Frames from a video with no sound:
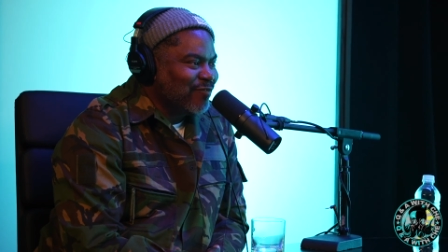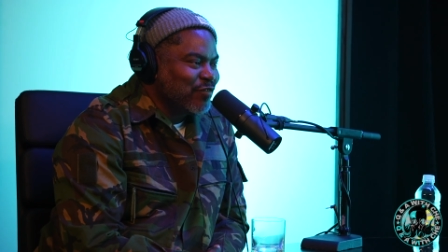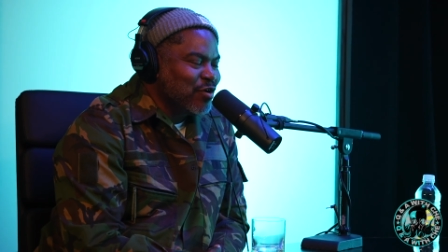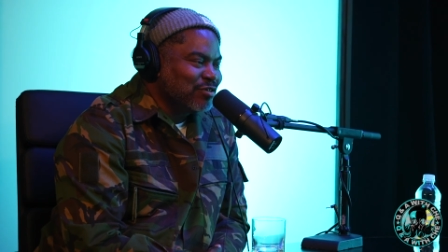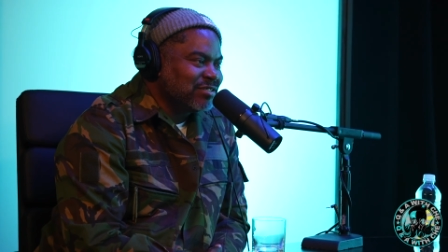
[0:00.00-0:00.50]

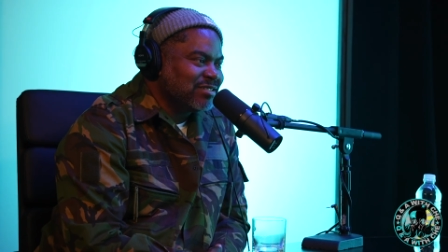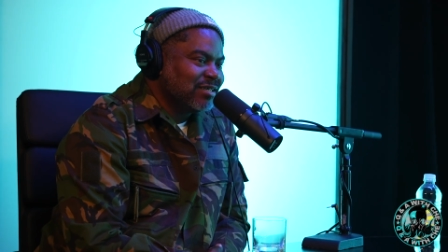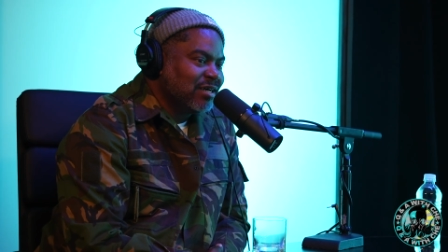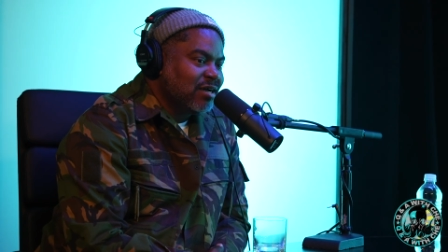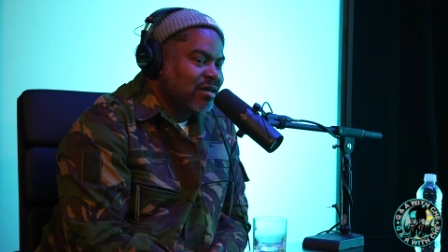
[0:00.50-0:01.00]
first.
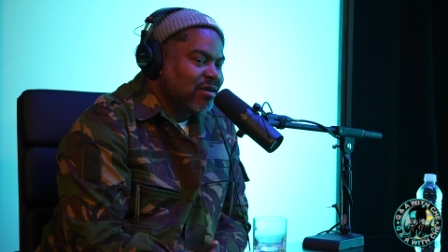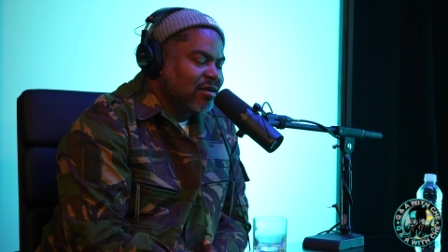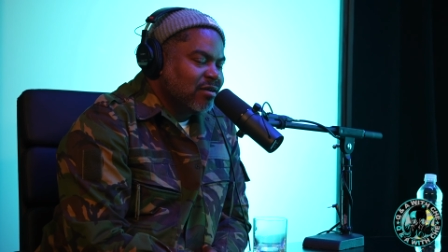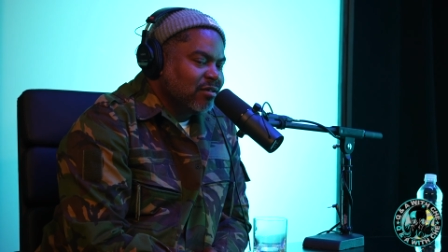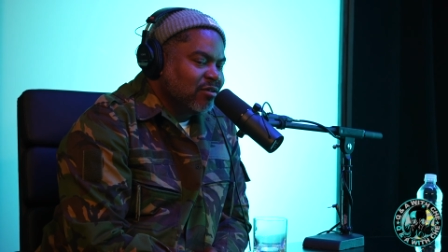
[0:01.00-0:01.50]

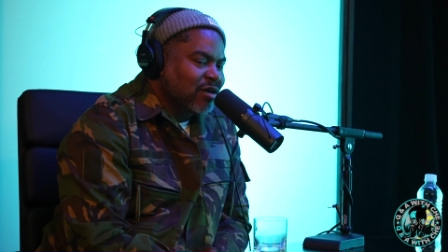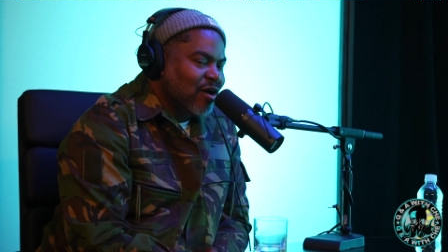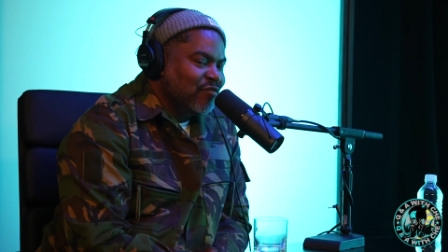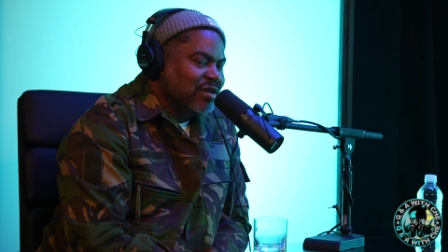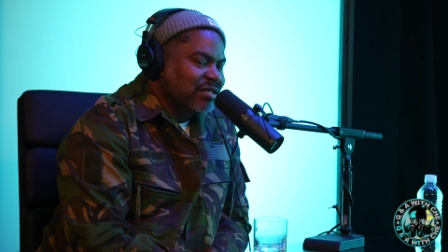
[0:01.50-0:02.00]
Look
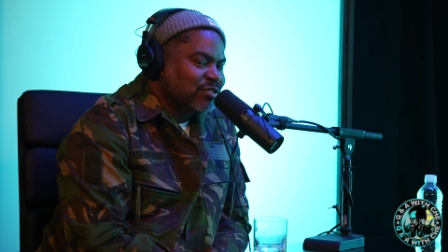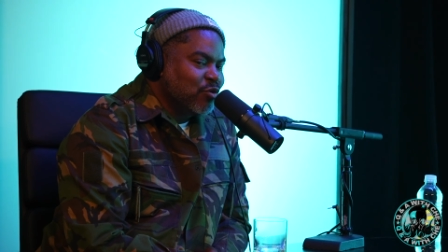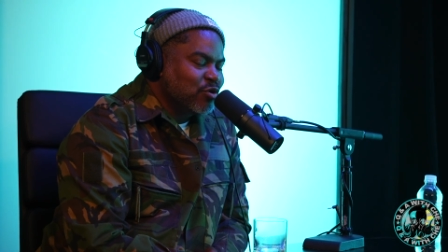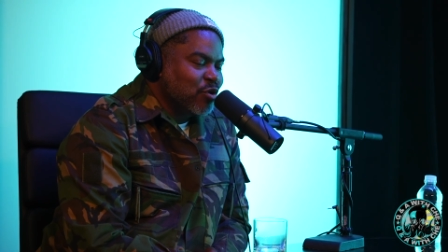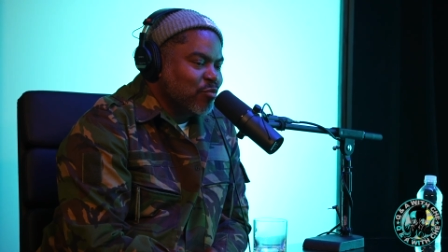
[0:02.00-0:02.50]
out for that
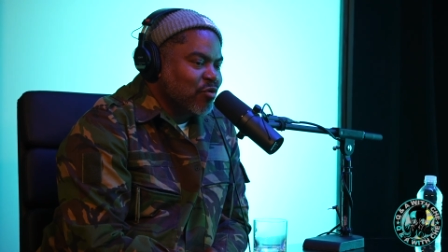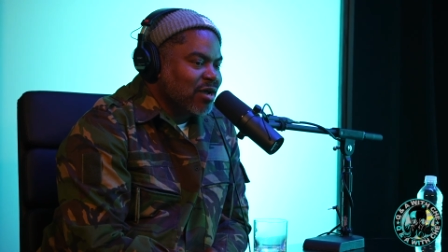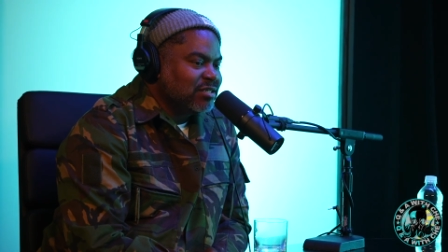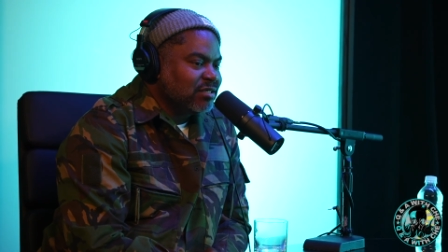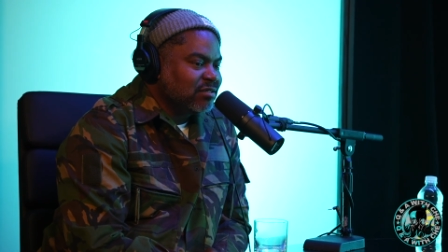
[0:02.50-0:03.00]
Tokyo
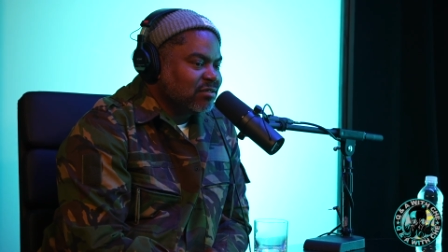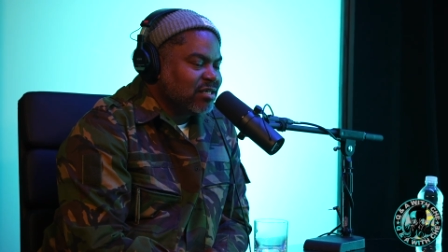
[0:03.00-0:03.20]
project.